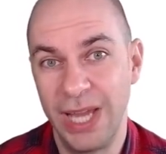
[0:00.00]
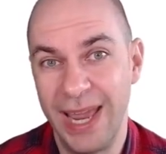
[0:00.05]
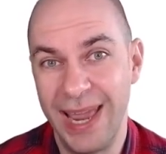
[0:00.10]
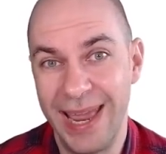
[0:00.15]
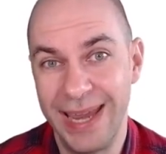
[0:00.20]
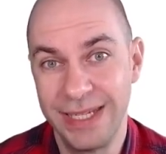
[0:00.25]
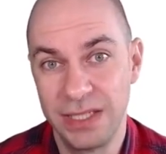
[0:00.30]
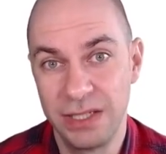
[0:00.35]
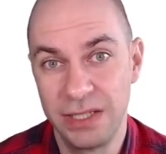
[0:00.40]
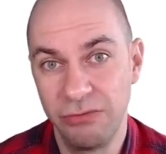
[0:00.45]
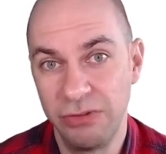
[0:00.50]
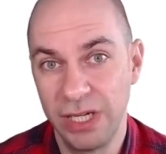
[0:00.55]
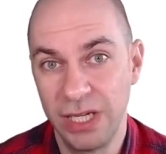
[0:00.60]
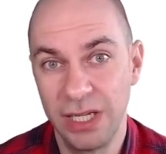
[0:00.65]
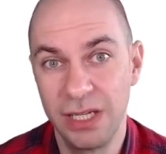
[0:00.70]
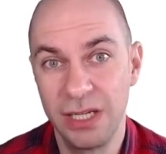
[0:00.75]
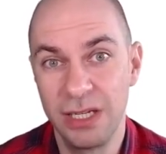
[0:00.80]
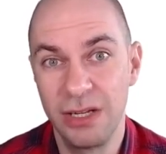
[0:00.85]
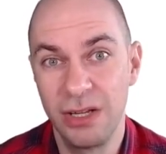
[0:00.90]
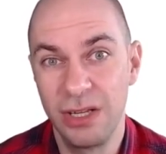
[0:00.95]
entering
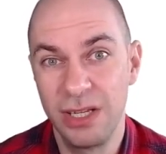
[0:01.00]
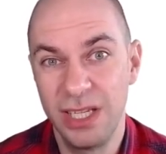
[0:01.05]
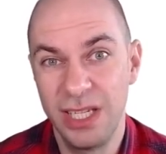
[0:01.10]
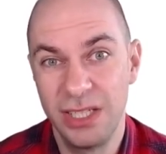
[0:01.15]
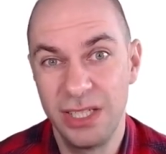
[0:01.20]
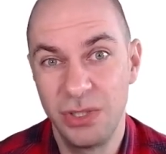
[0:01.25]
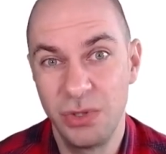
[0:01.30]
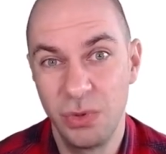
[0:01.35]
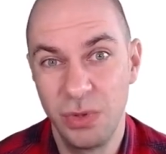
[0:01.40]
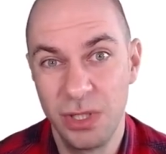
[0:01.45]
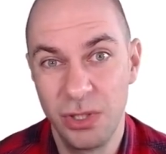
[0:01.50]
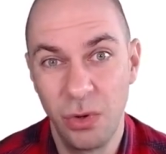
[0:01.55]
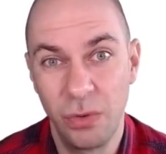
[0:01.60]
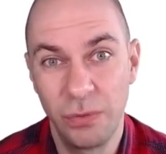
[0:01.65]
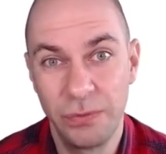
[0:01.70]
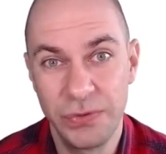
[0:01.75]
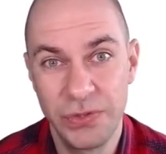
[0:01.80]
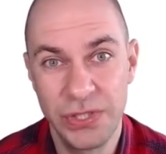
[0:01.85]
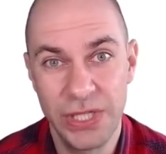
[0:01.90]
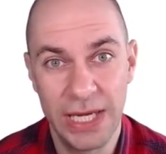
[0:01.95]
into an
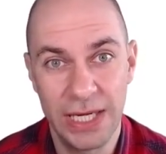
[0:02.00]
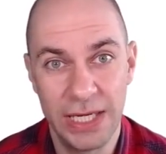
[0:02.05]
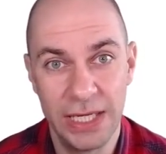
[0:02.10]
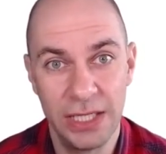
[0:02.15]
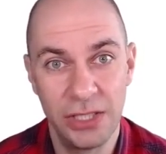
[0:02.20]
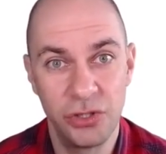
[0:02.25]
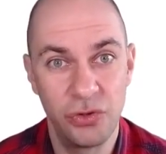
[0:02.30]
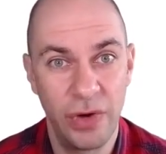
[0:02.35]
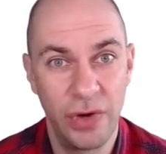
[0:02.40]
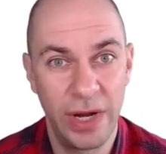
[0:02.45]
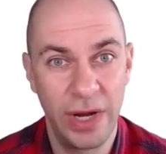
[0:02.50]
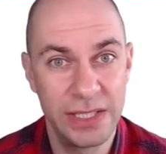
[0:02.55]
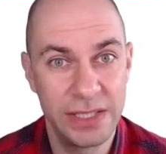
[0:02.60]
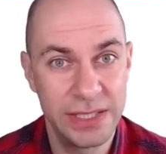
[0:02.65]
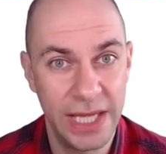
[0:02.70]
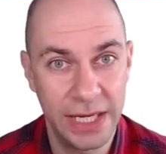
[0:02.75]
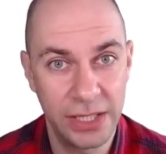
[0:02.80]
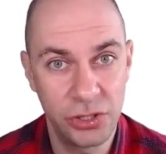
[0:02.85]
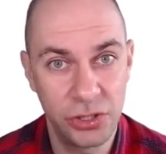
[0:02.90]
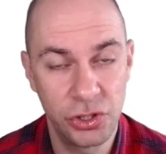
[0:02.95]
offsetting
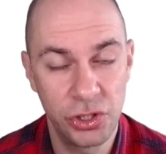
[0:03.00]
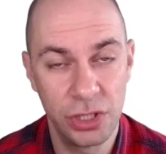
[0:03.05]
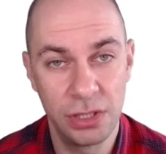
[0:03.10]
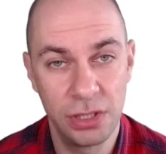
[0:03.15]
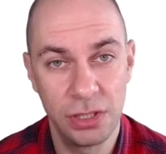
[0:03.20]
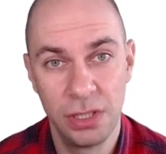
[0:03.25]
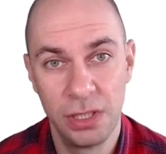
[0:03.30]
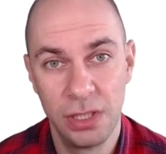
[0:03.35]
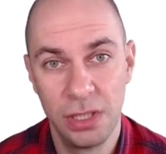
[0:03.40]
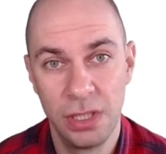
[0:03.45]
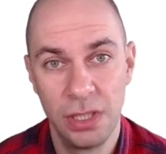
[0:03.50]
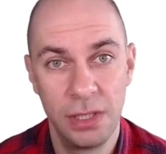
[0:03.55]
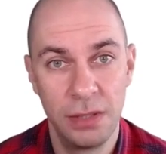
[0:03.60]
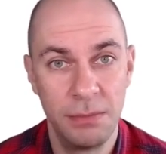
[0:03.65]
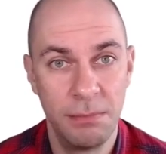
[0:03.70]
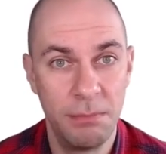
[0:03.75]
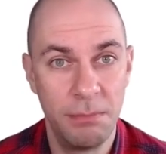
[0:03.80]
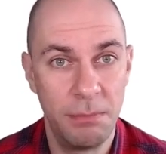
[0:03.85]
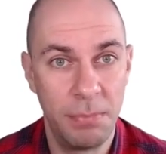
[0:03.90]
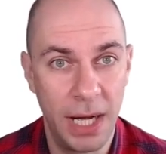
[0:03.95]
transaction,
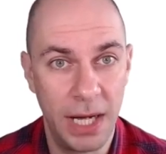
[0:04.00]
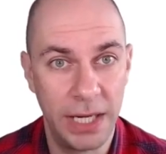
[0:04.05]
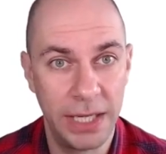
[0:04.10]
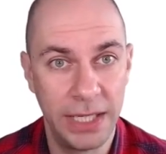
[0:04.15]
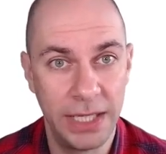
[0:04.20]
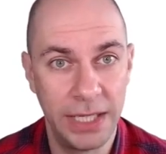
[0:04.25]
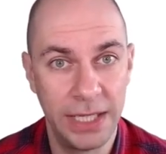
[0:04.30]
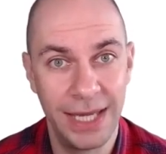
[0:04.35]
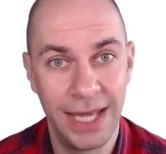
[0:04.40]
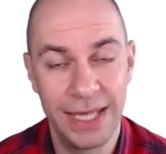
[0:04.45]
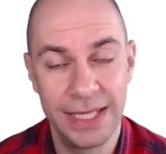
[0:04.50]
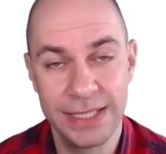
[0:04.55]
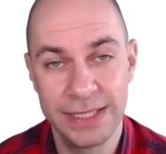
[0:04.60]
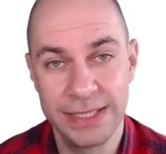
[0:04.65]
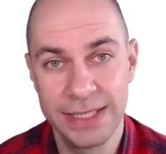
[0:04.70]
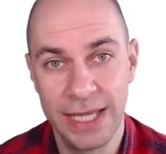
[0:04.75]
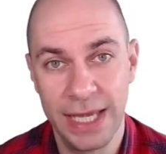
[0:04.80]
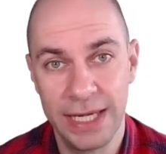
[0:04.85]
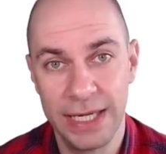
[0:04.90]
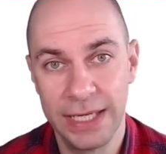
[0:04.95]
buying and
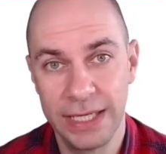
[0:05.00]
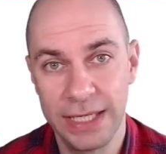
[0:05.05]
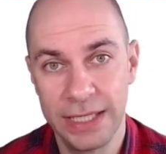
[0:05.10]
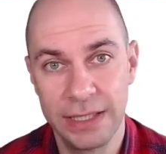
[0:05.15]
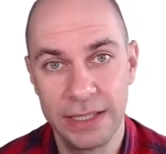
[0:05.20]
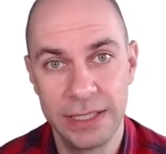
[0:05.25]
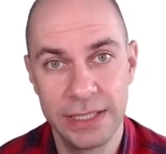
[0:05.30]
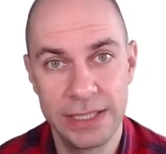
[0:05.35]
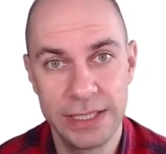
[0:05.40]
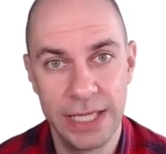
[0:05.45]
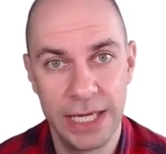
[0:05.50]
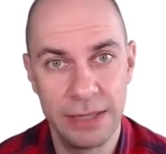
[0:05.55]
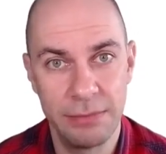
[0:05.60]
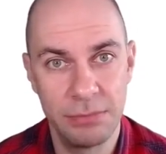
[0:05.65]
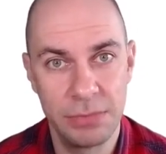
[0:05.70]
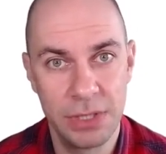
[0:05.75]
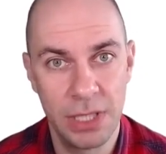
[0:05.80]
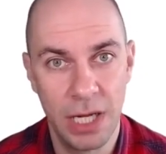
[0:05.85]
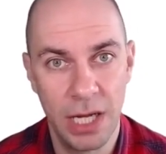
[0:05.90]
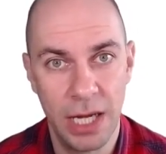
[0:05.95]
selling at the same
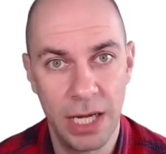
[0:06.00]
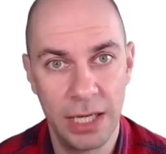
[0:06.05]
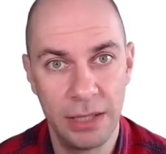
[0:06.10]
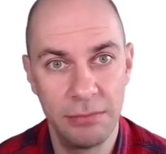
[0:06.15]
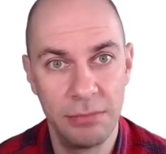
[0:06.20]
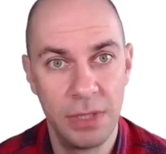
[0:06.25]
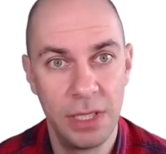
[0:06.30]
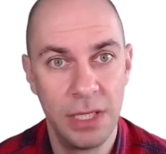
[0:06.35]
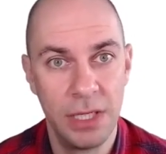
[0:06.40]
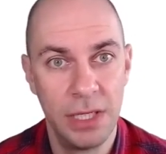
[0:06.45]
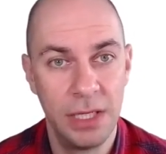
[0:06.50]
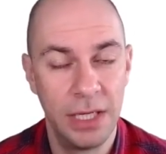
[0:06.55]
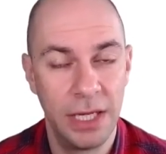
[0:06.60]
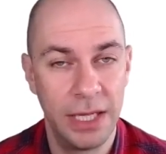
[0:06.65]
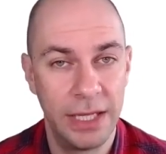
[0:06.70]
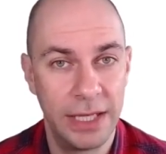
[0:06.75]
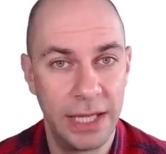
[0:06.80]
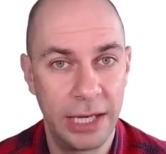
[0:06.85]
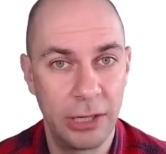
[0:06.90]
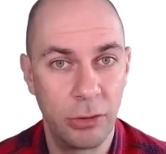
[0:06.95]
time,
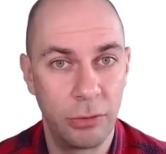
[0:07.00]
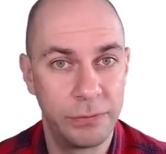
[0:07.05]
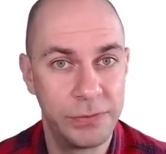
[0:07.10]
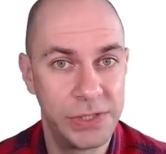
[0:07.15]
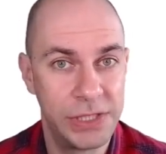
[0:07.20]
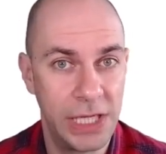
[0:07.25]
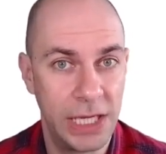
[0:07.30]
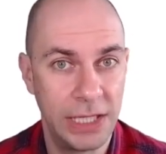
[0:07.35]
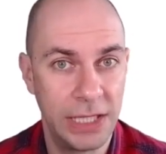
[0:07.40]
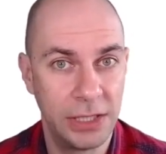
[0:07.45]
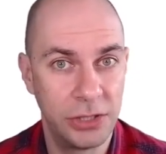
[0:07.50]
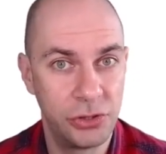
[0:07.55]
and that offsetting